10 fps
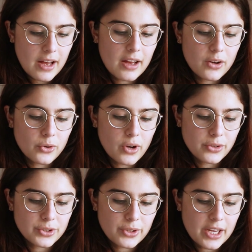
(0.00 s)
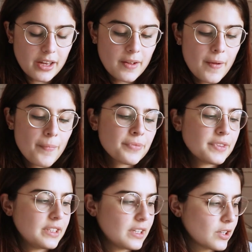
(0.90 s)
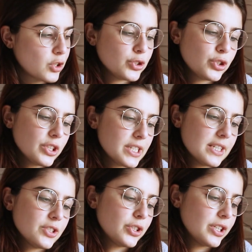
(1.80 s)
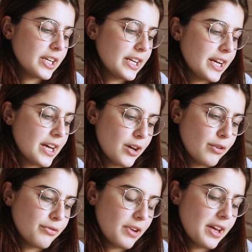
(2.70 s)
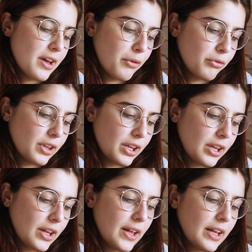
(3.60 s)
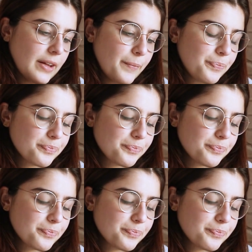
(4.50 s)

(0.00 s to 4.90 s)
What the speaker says: oh, also yeah, the control center that I have the